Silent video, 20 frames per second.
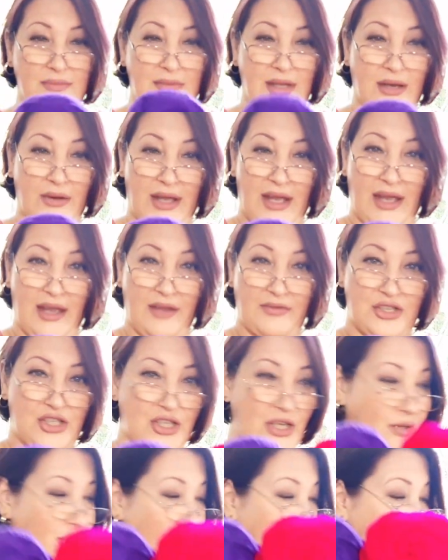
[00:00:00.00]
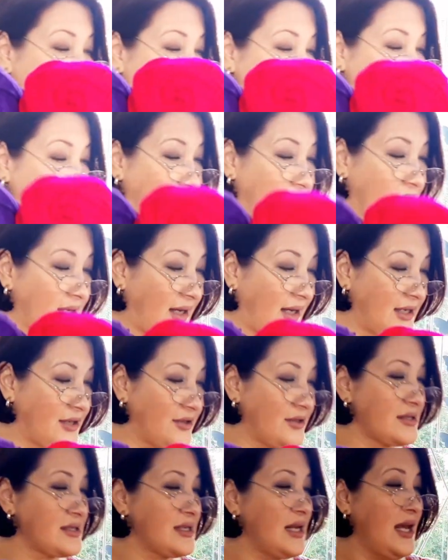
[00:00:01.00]
Now I have showed you the
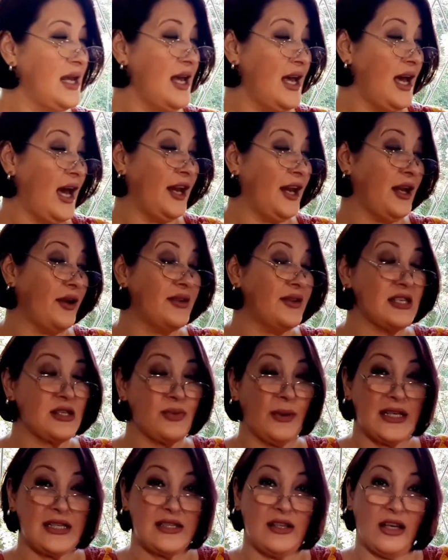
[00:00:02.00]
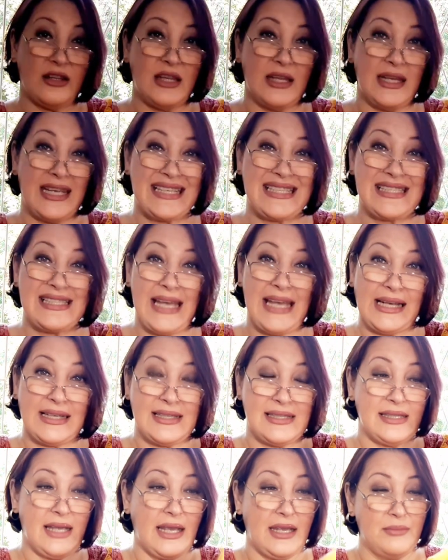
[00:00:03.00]
colors. And now this one is not the exact
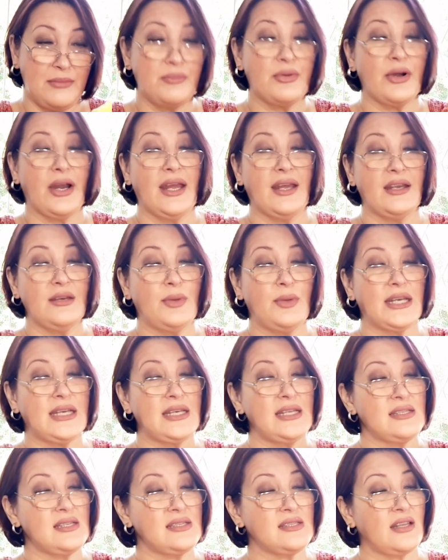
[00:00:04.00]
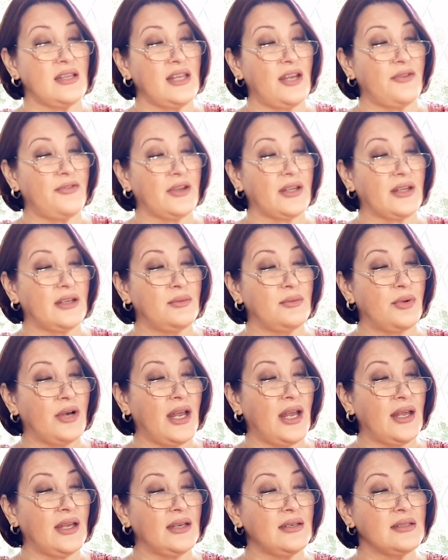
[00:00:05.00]
same brand, but it is a South African
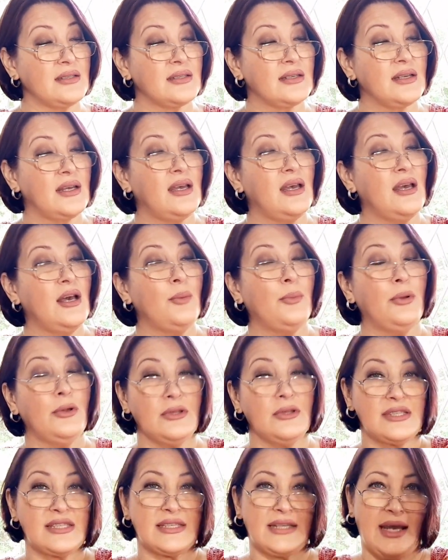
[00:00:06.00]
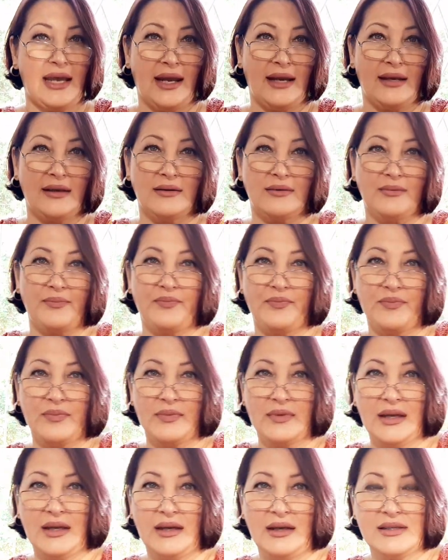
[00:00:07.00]
brand. Pulskein.
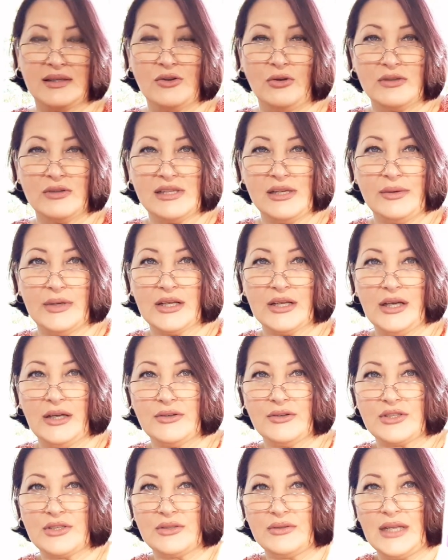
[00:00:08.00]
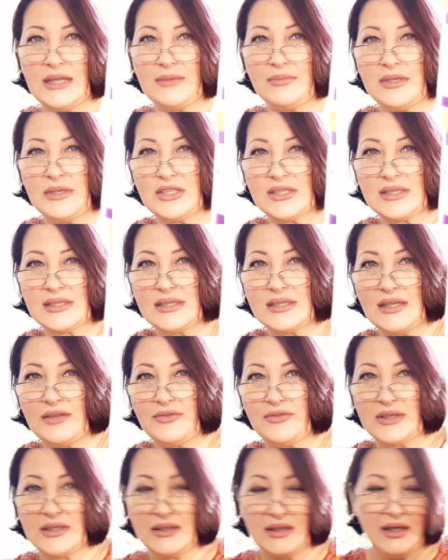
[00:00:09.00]
It's also a go-to. Let me just see if
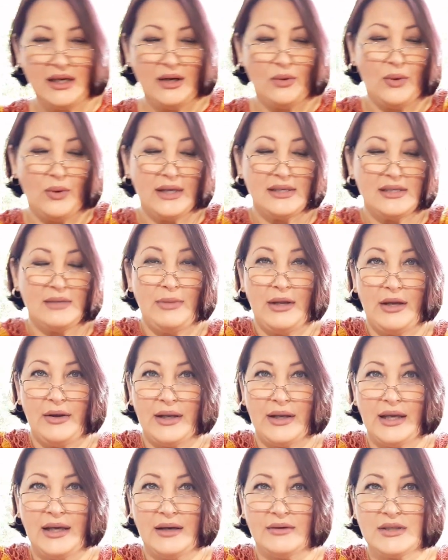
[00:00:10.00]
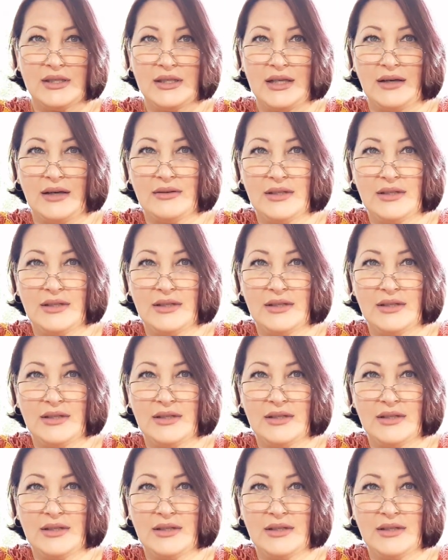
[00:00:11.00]
it, why is it blowing out now?